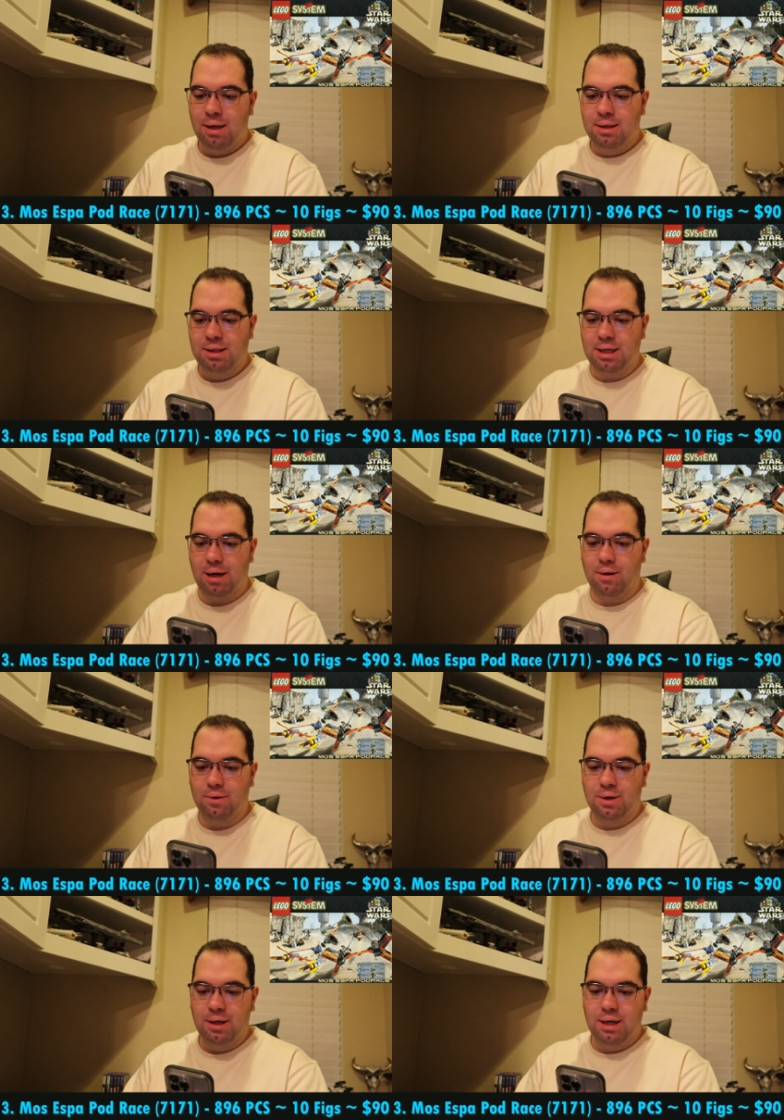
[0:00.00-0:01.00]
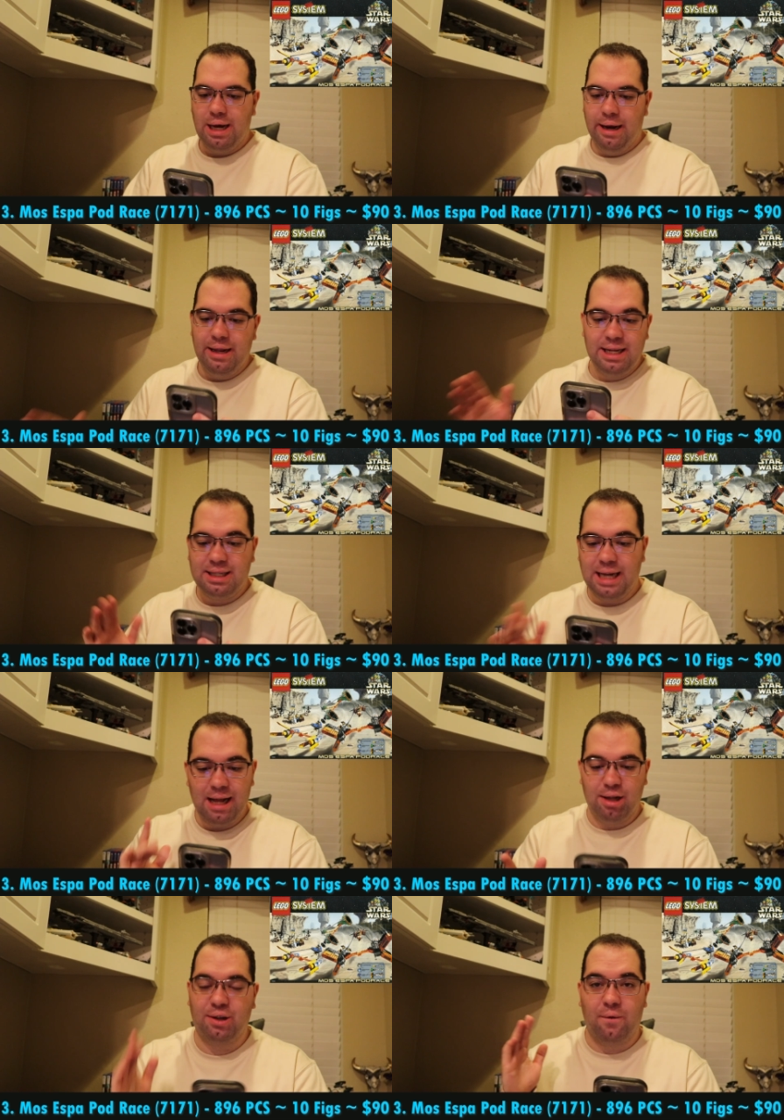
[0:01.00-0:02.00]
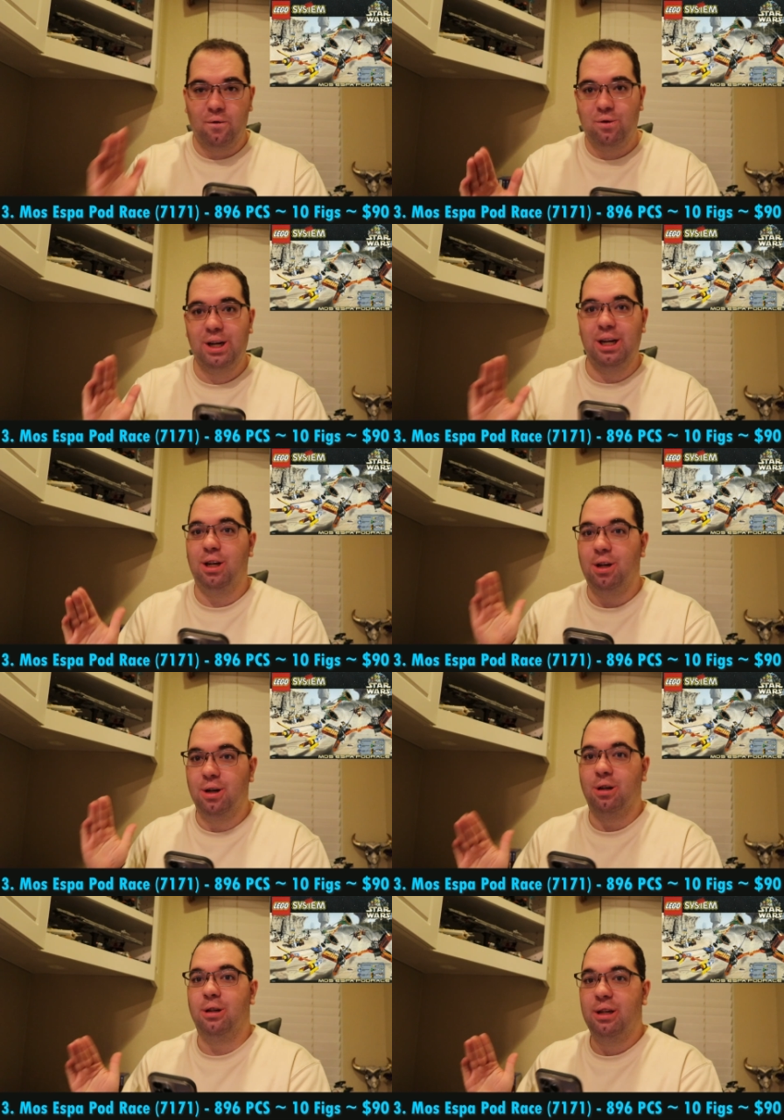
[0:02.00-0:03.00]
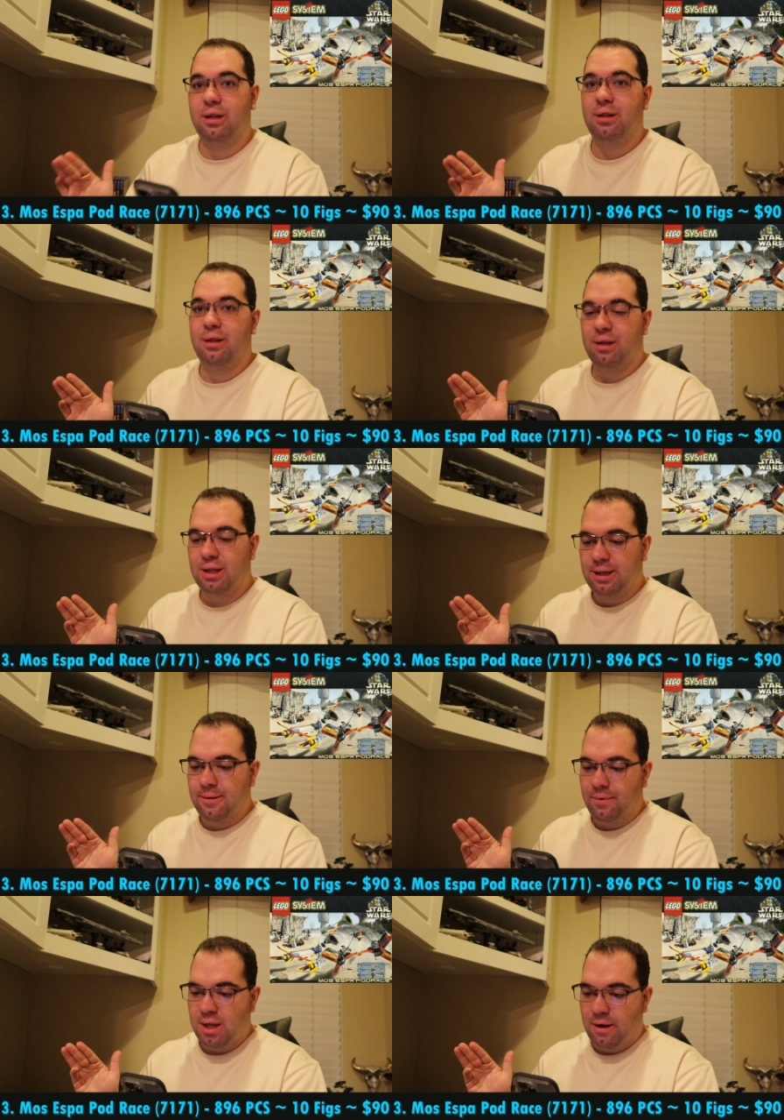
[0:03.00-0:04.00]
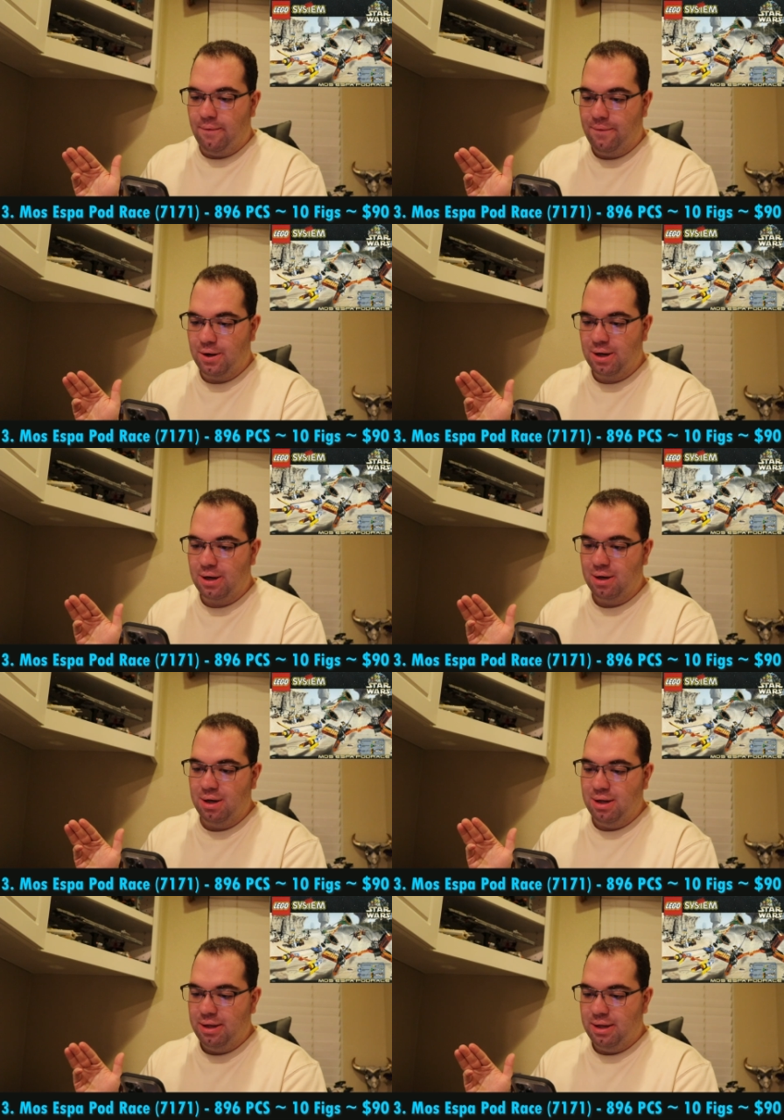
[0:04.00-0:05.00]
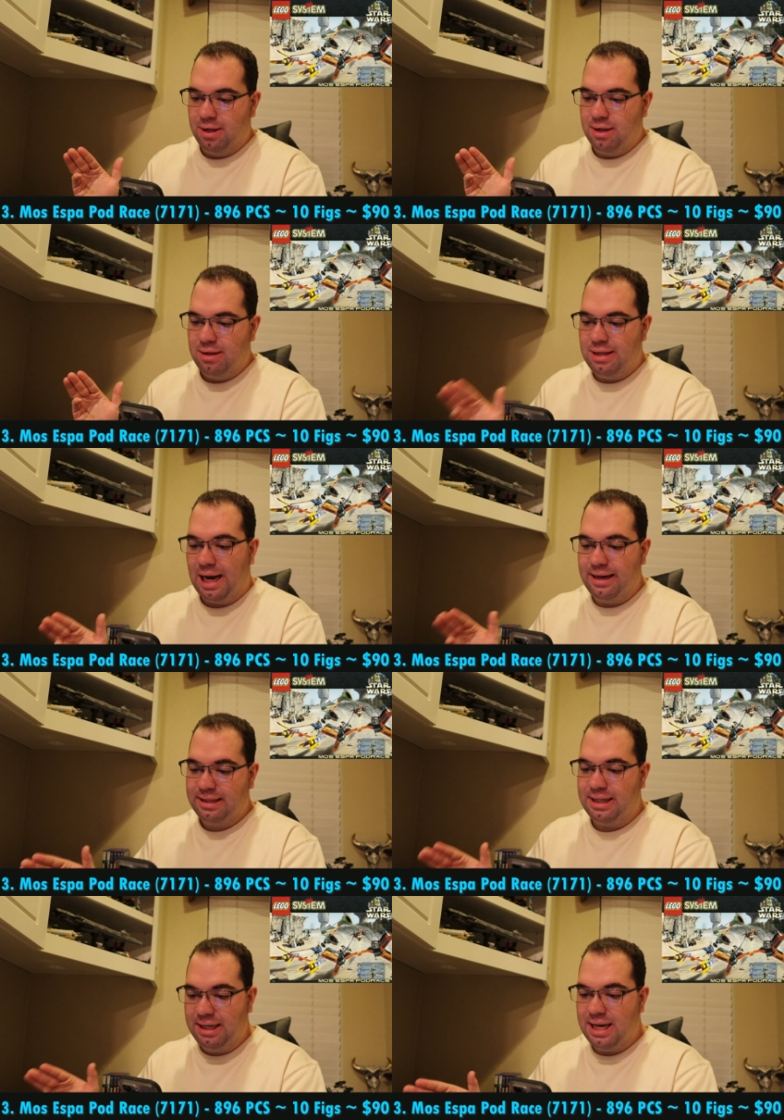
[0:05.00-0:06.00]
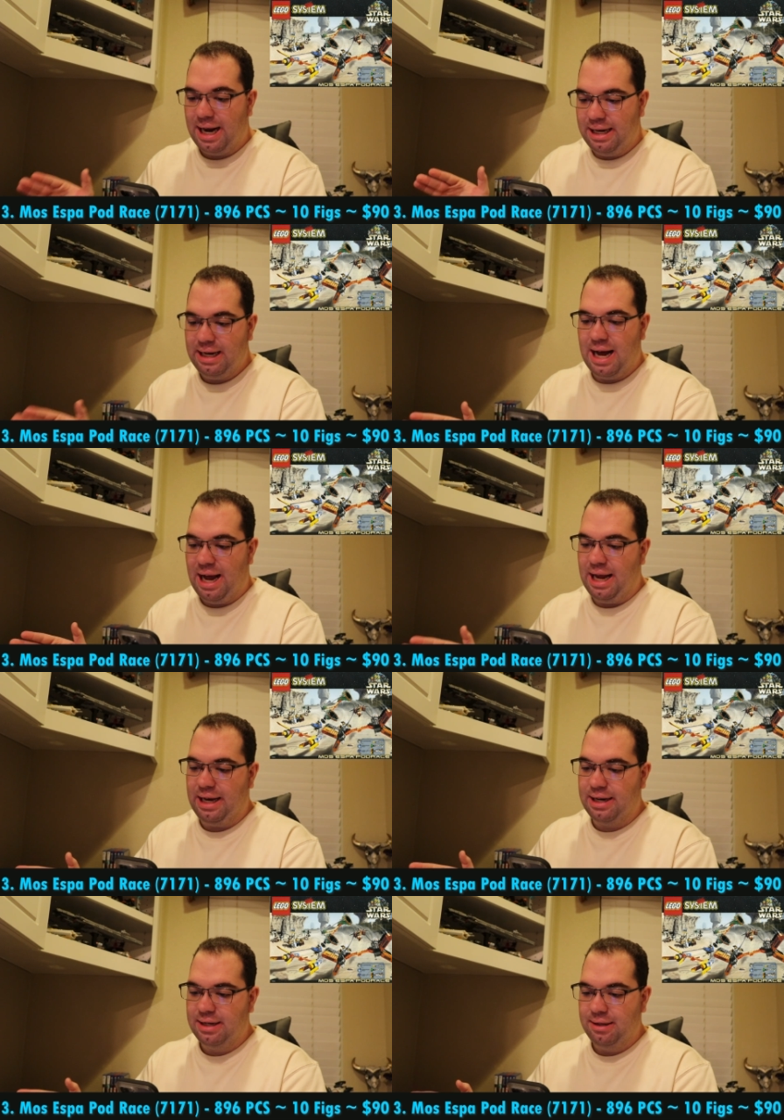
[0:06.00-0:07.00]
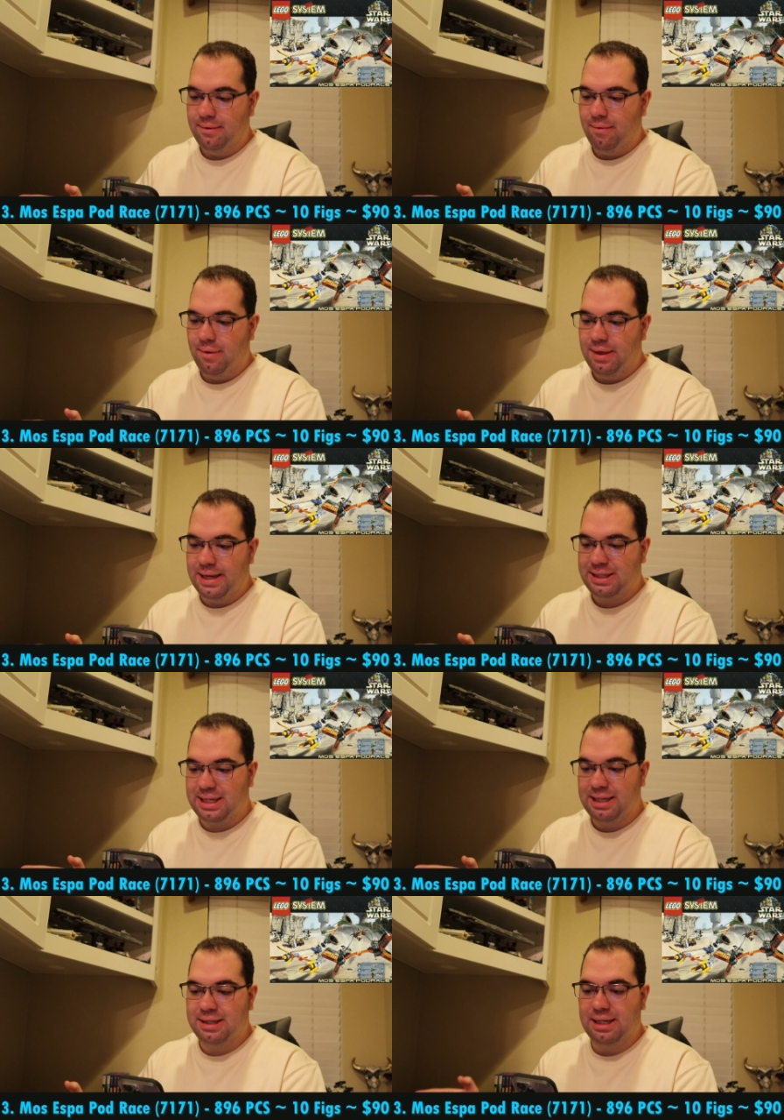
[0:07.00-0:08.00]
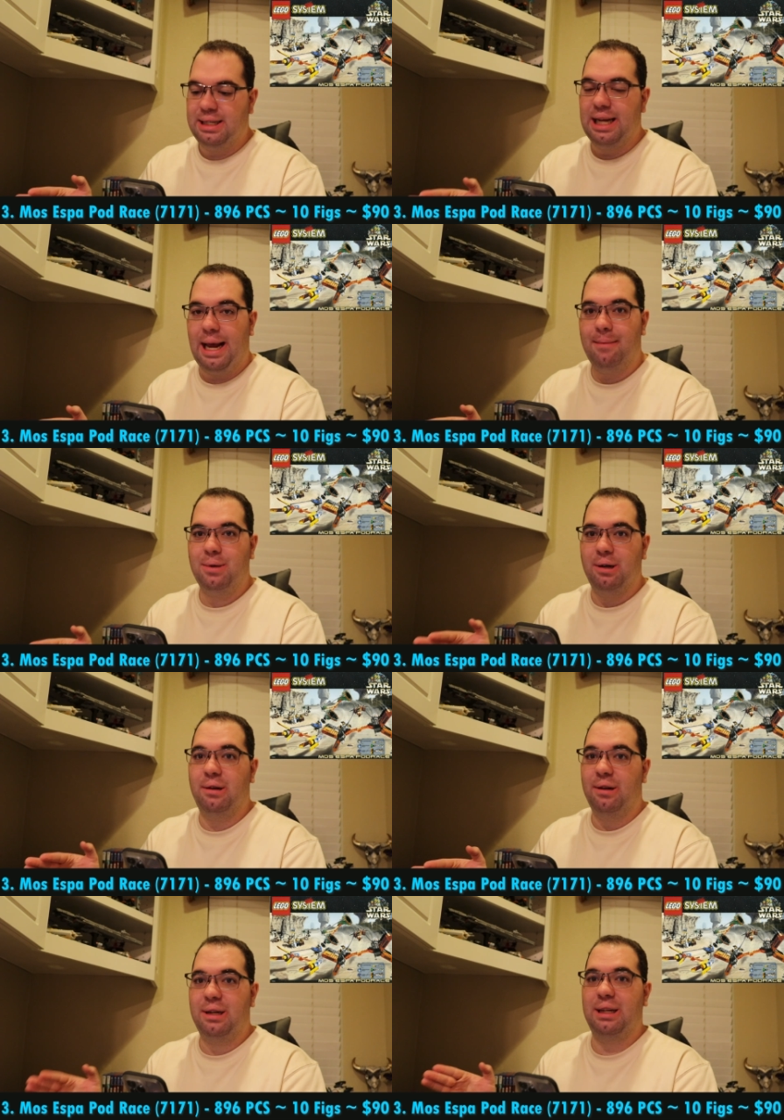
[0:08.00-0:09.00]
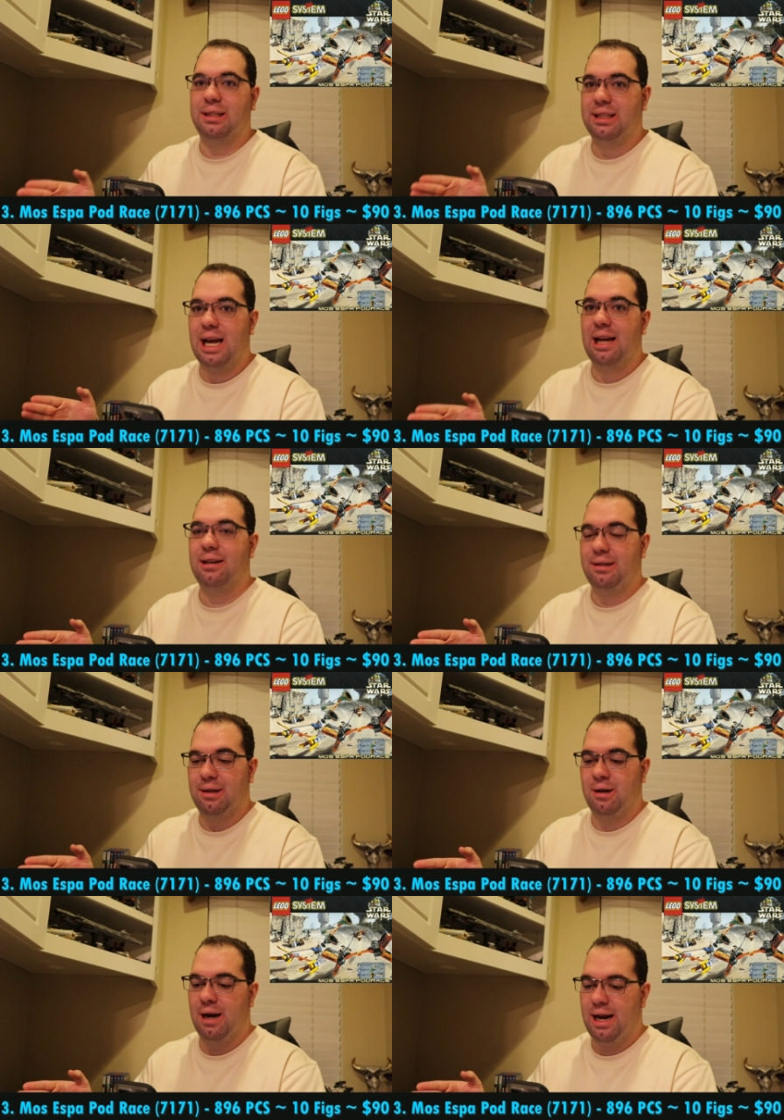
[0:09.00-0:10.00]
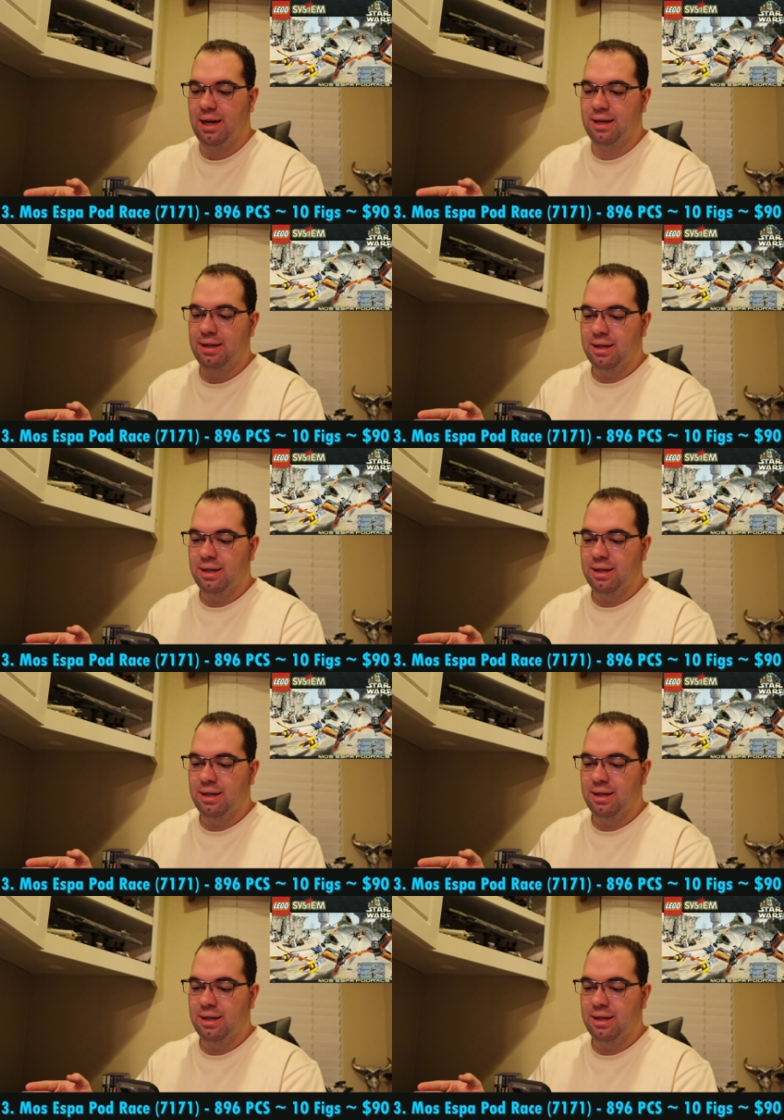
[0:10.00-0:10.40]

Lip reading: So, and this set looks freaking good. For $19.99, this is a damn good looking set. Alright.